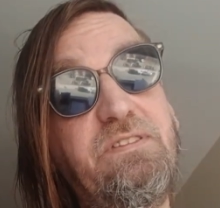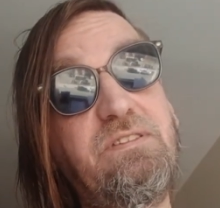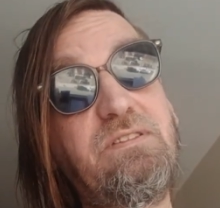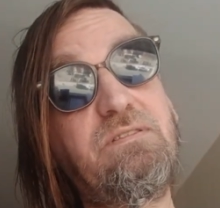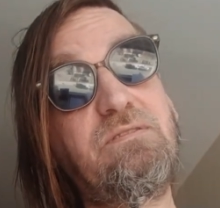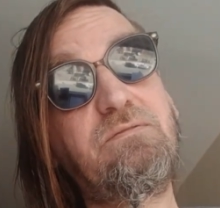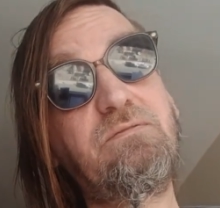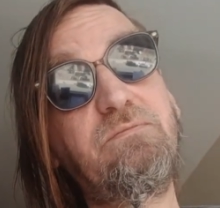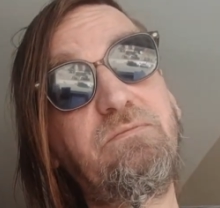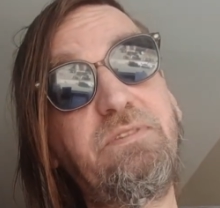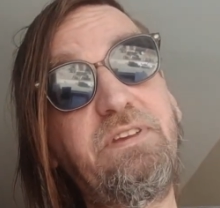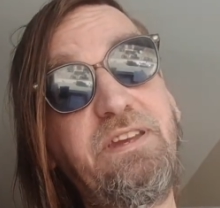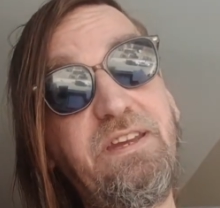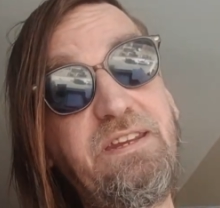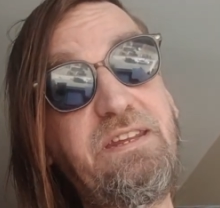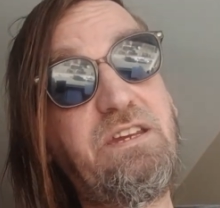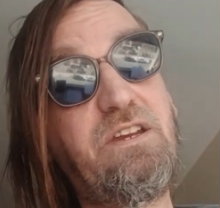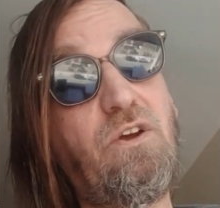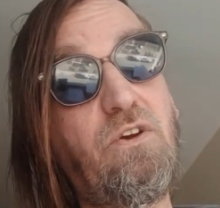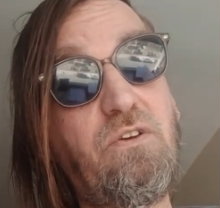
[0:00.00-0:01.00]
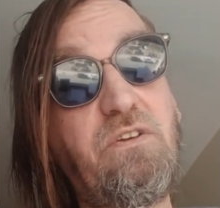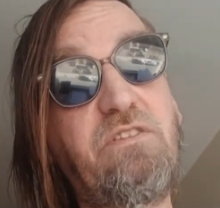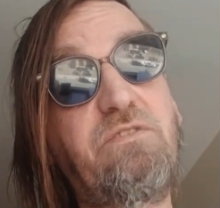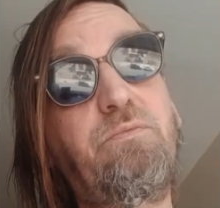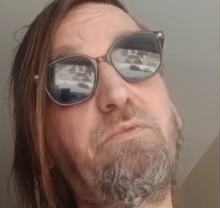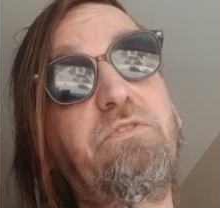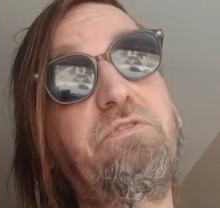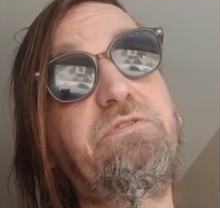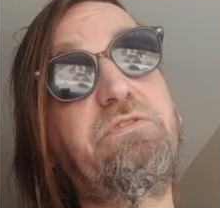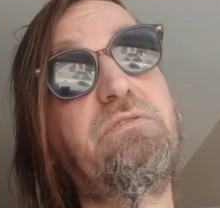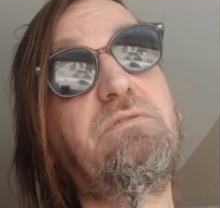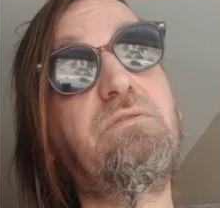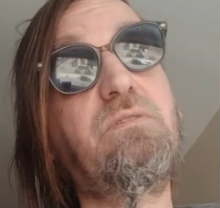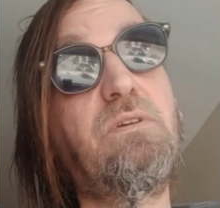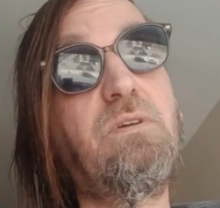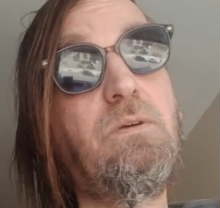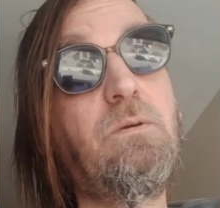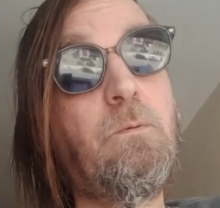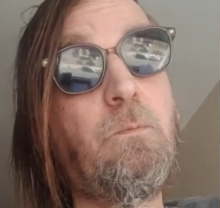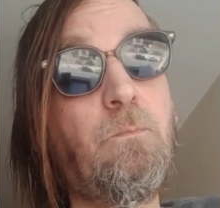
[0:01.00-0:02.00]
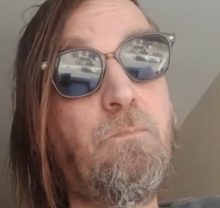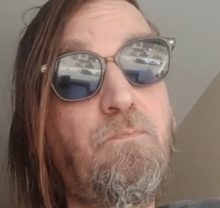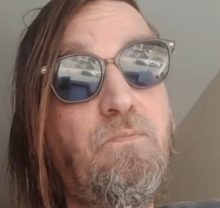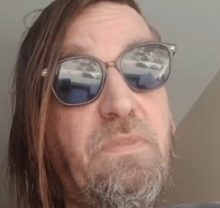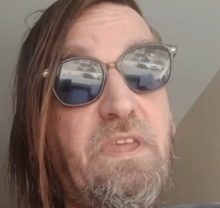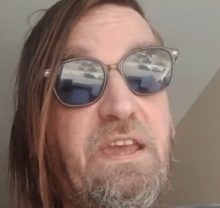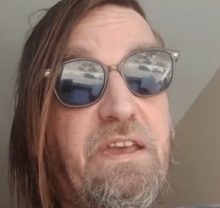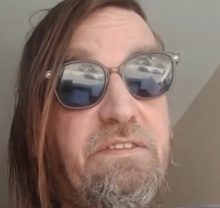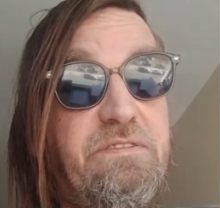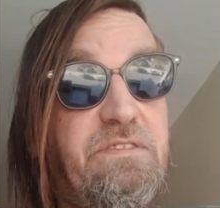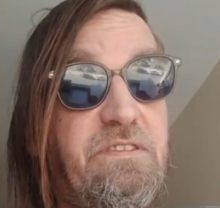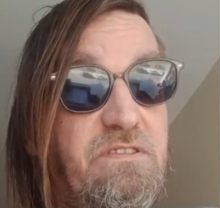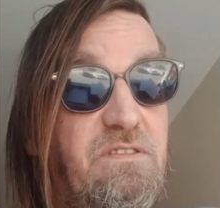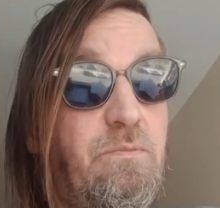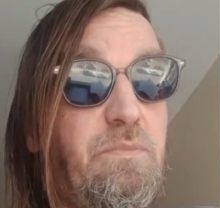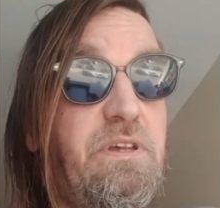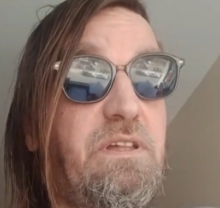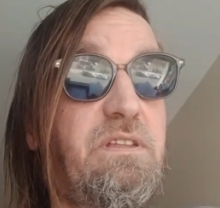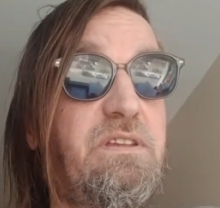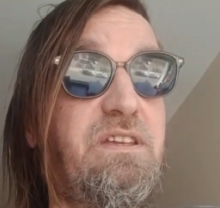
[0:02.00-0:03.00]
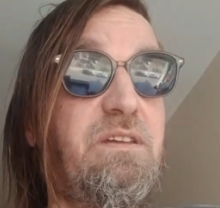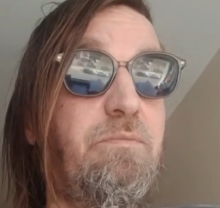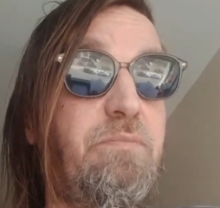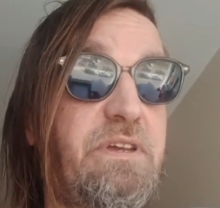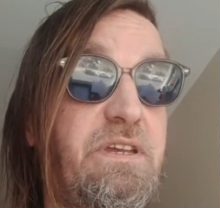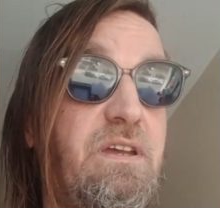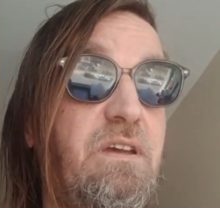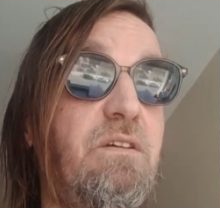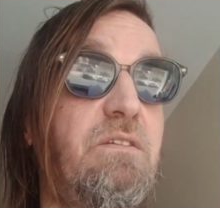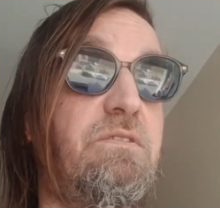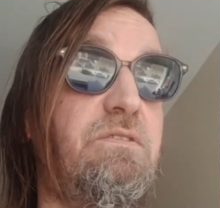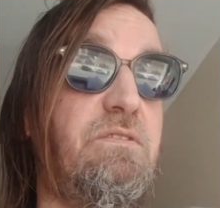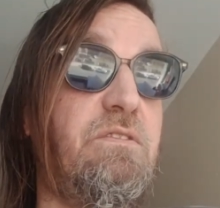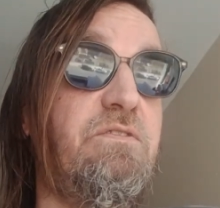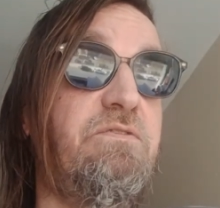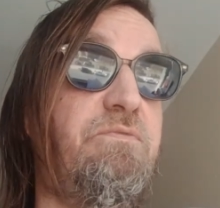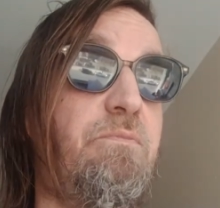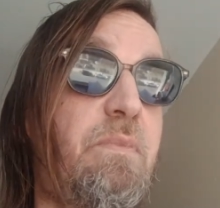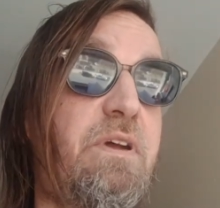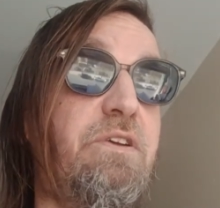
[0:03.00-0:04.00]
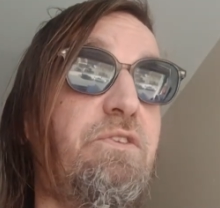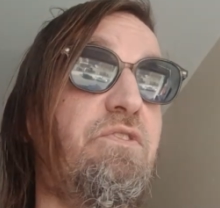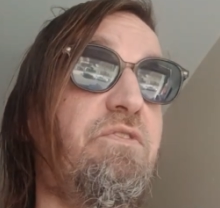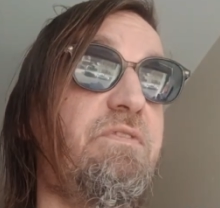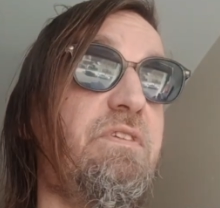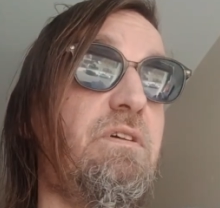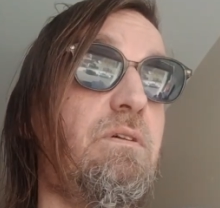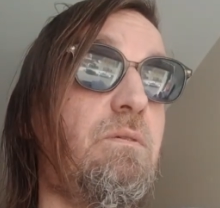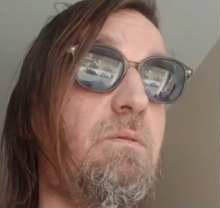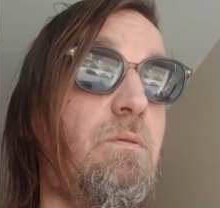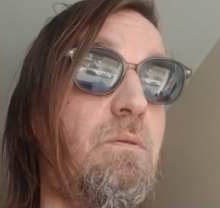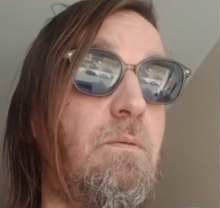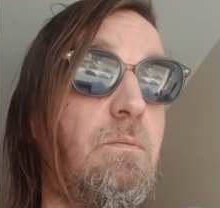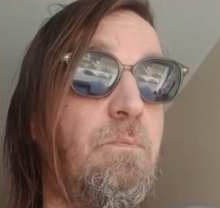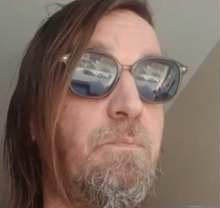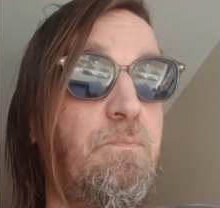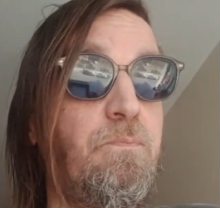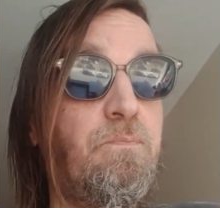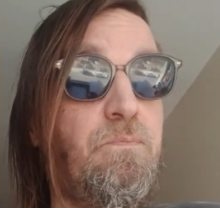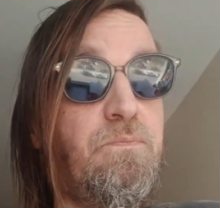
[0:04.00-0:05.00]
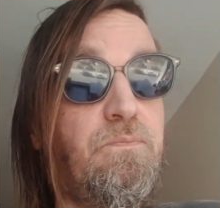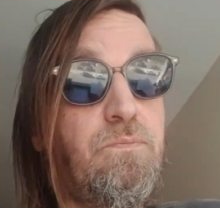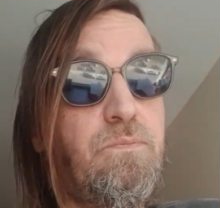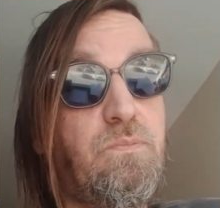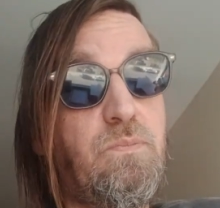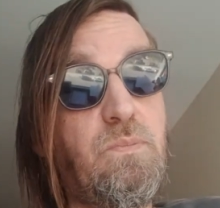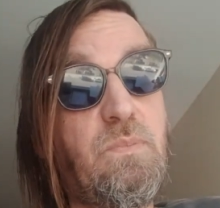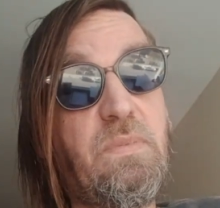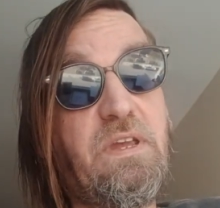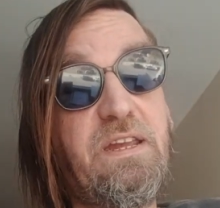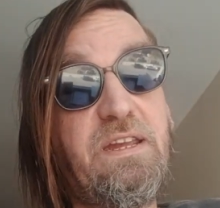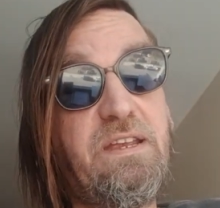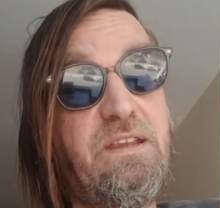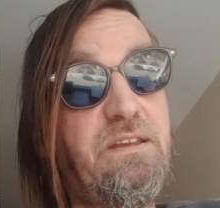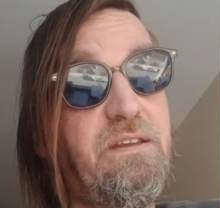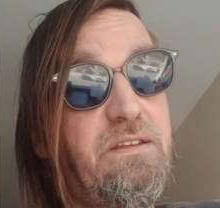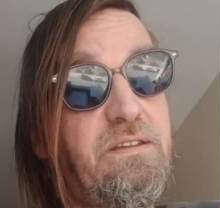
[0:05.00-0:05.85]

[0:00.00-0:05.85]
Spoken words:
it. Any congressperson has this ability because of Mike Gravel. And